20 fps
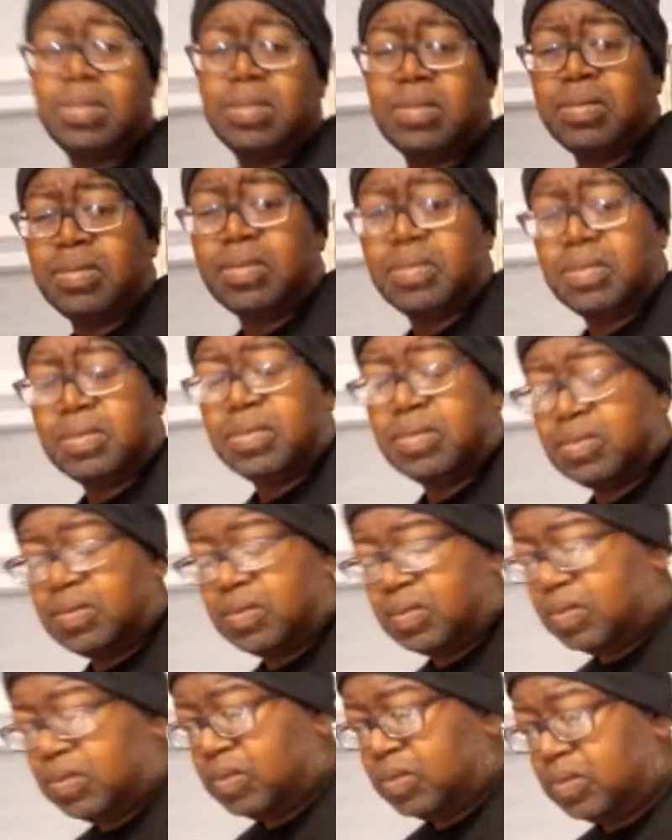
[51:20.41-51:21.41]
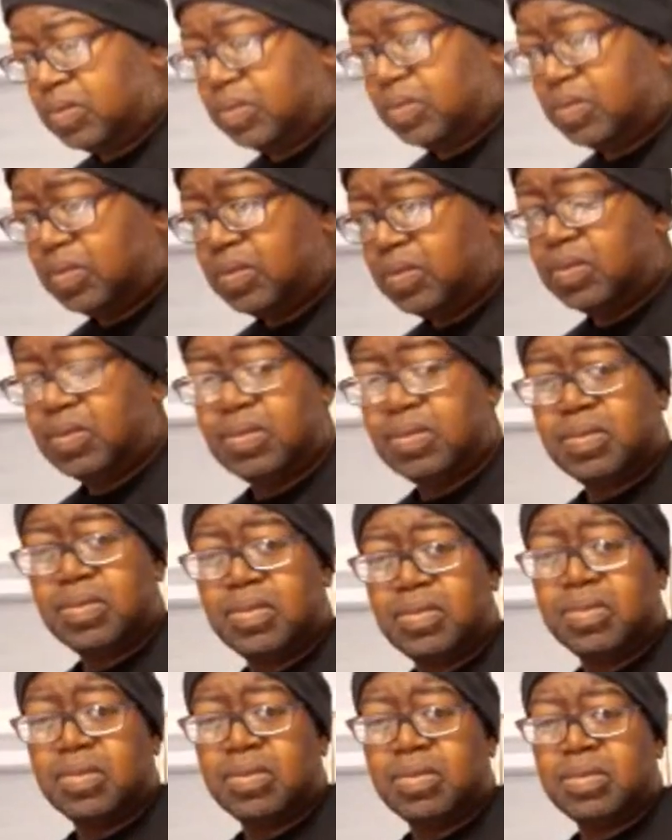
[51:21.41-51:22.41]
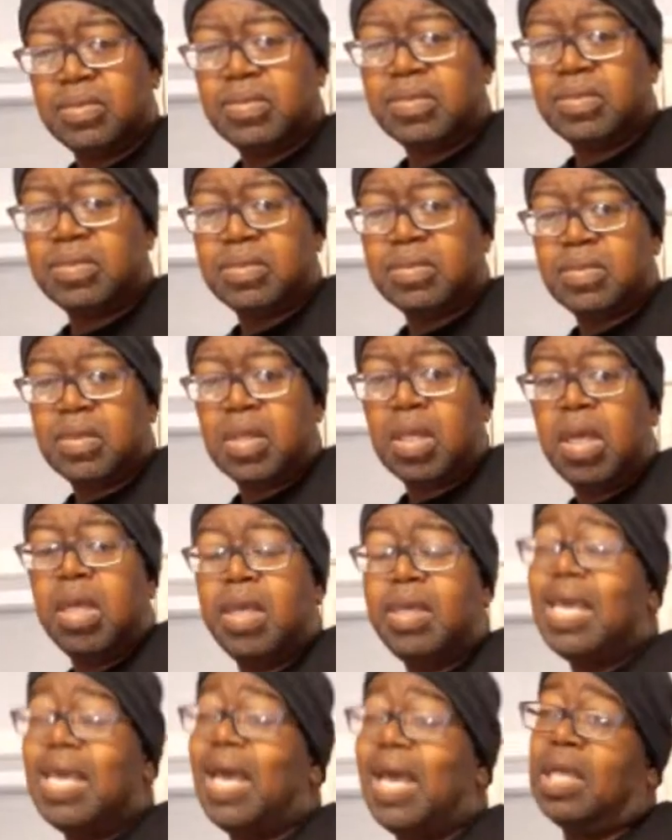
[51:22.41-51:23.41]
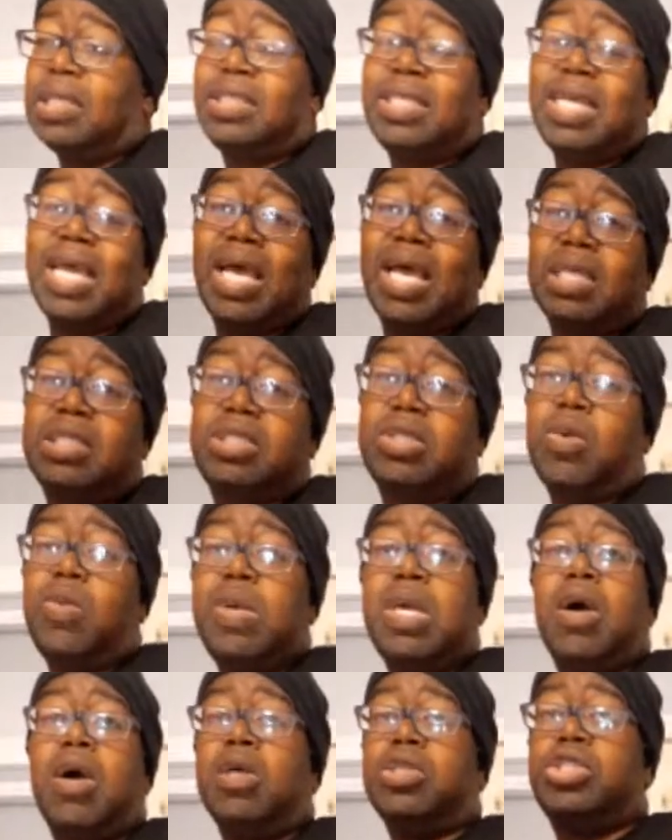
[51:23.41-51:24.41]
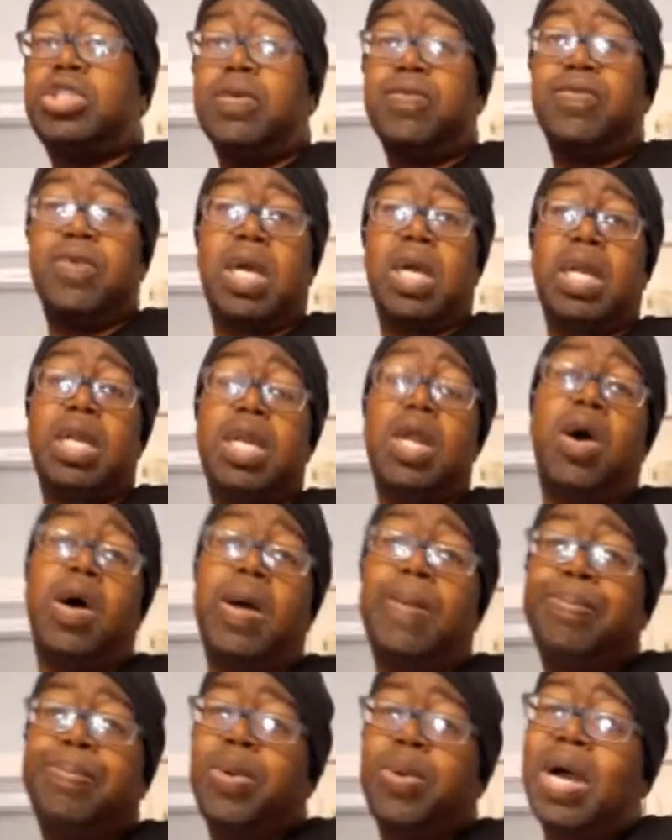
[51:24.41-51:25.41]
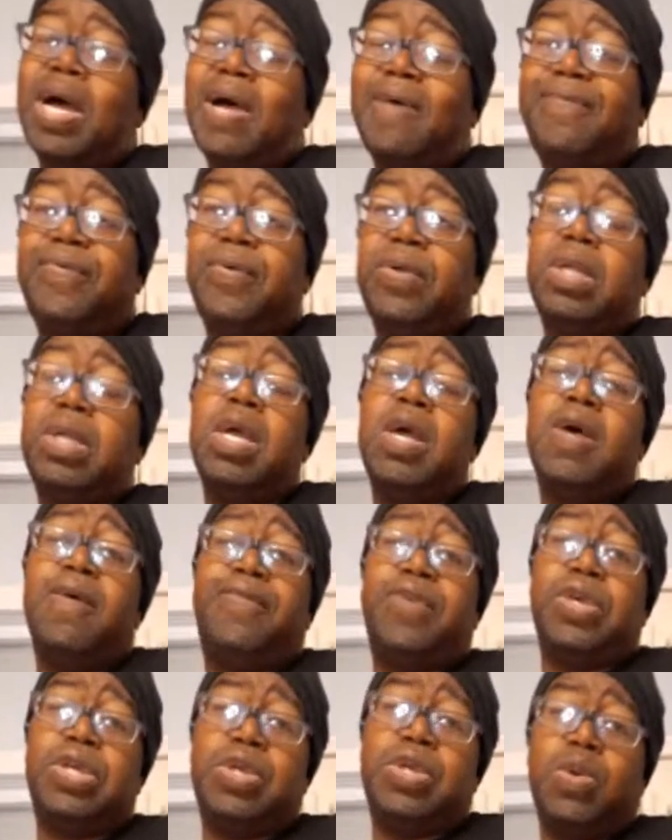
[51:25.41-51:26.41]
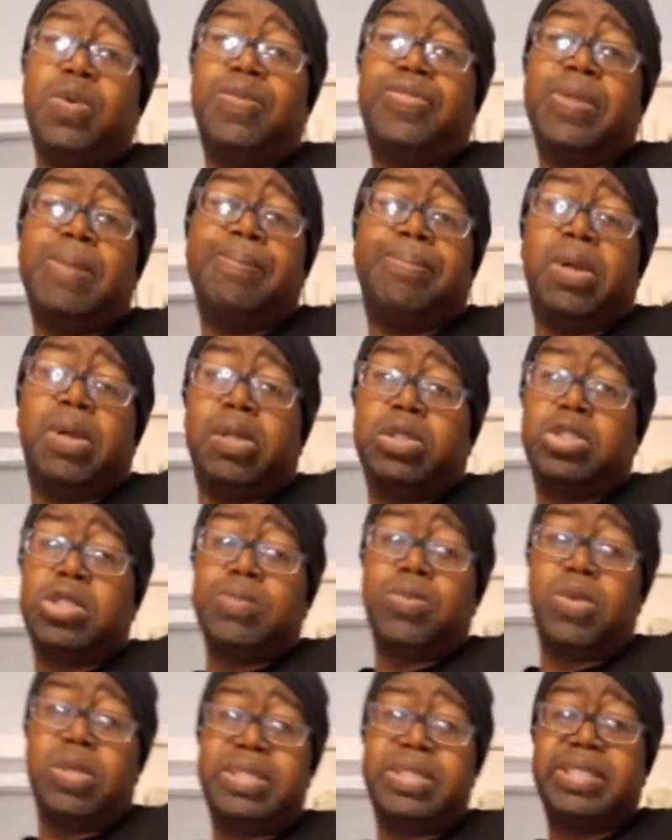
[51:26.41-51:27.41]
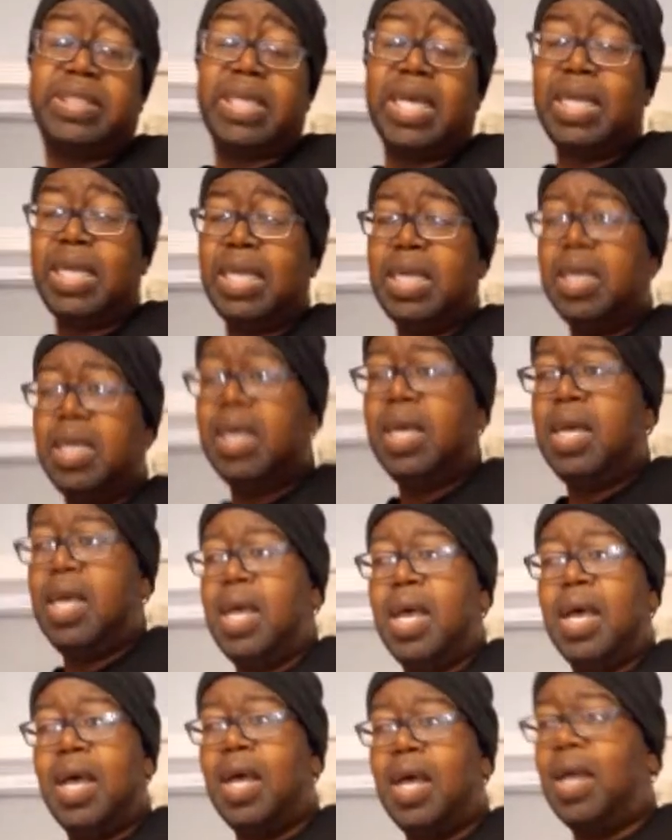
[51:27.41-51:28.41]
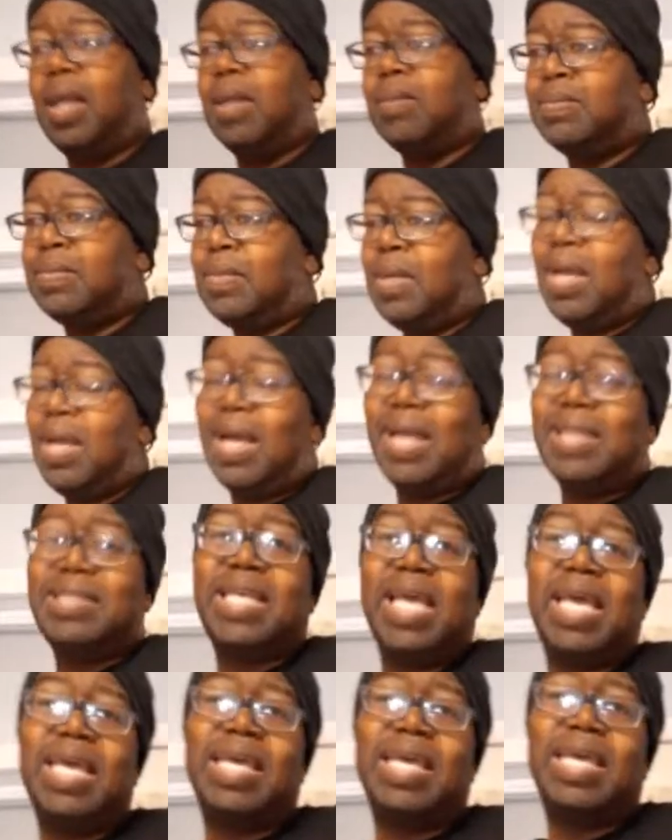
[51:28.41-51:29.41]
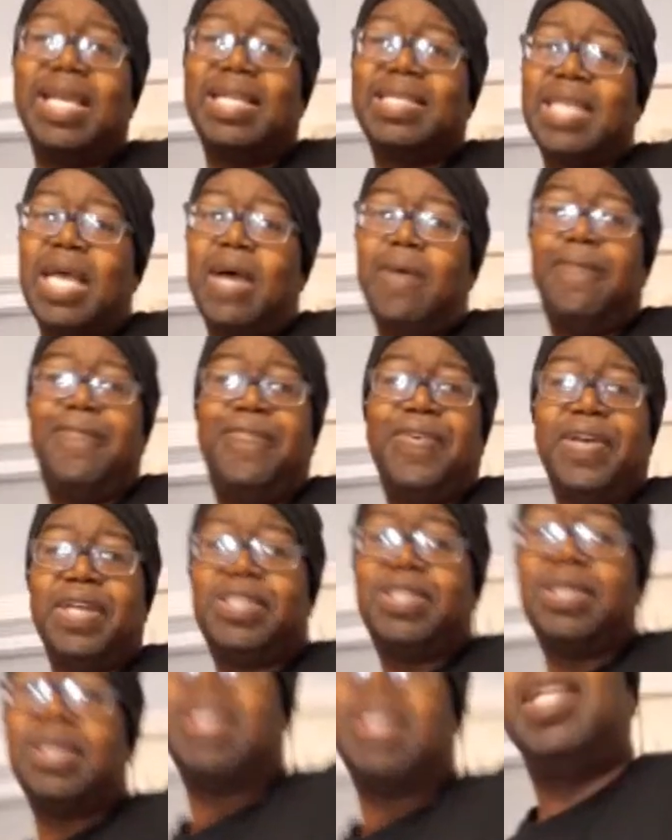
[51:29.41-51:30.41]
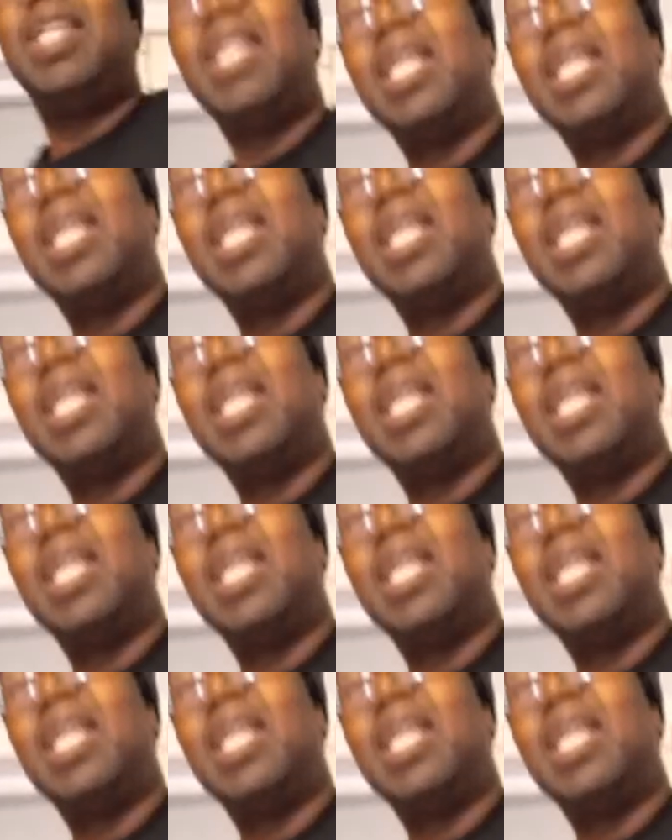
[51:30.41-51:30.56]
some type of education. Yes, yes. So we also run a nonprofit for youth in Baltimore City. I take kids out fishing and